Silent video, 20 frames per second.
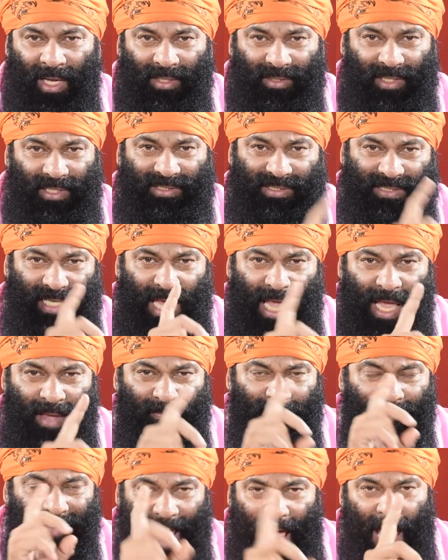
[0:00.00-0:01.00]
The
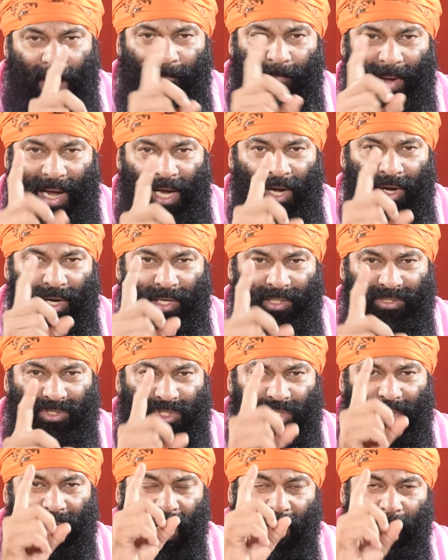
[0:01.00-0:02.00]
same lab,
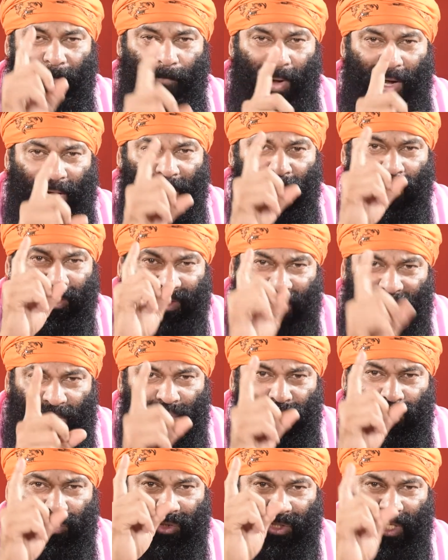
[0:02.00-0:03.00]
biological,
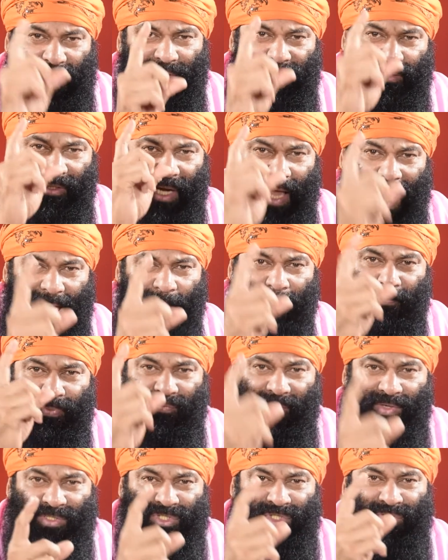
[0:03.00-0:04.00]
biotech
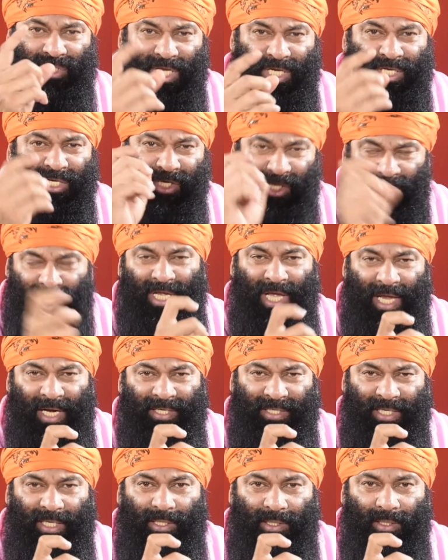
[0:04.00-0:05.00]
lab which they
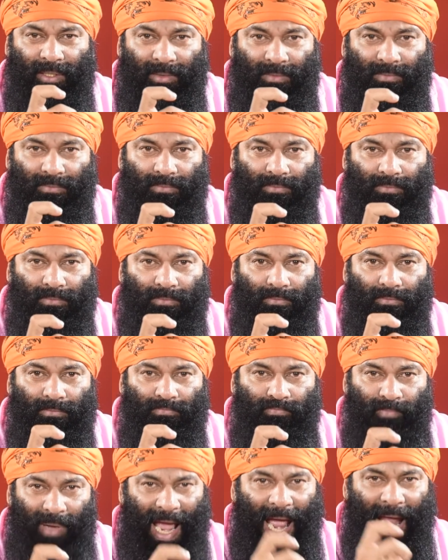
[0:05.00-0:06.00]
created,
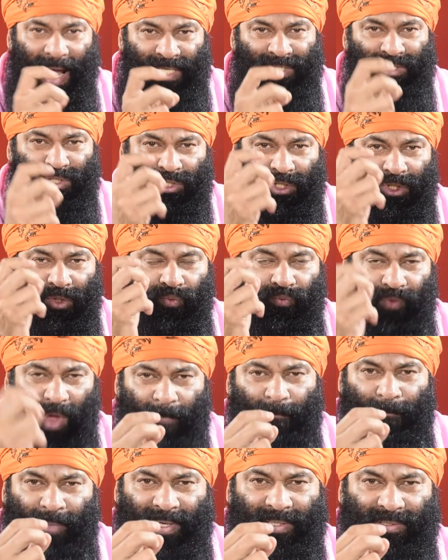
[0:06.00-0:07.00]
biological
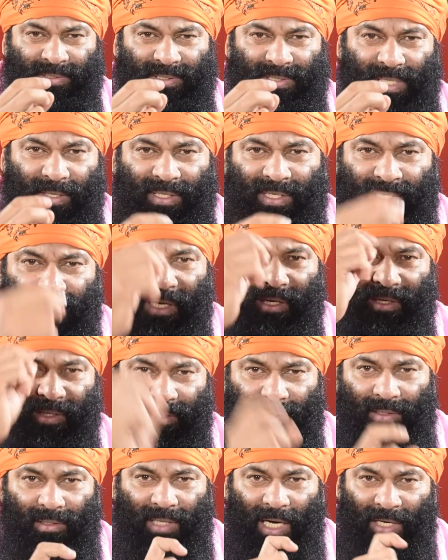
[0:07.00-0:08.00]
weapons that
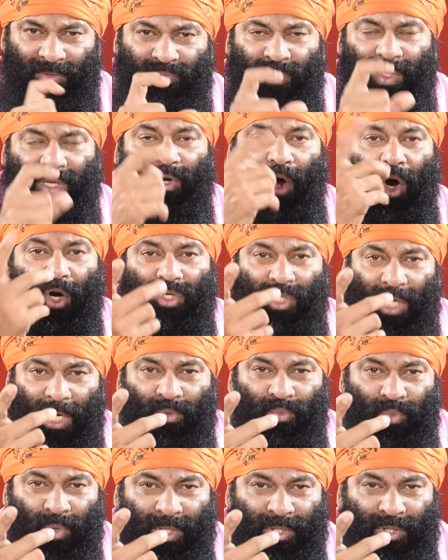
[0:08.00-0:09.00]
uh, convert, got
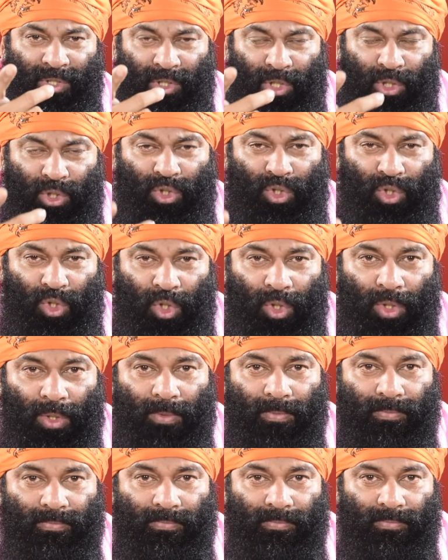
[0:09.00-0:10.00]
converted
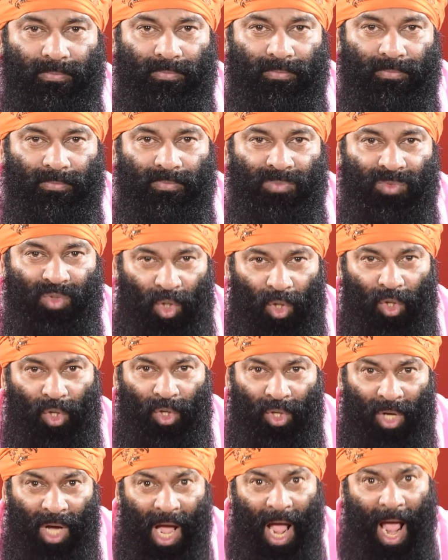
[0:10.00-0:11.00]
into
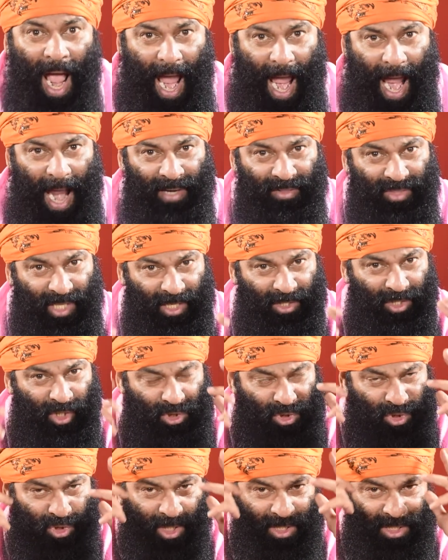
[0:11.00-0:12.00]
corona, and they
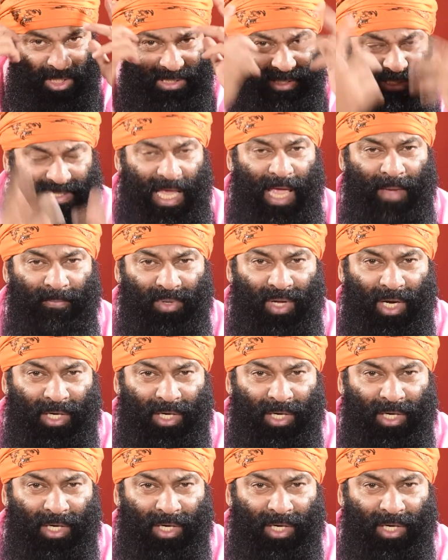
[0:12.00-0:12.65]
destroyed the same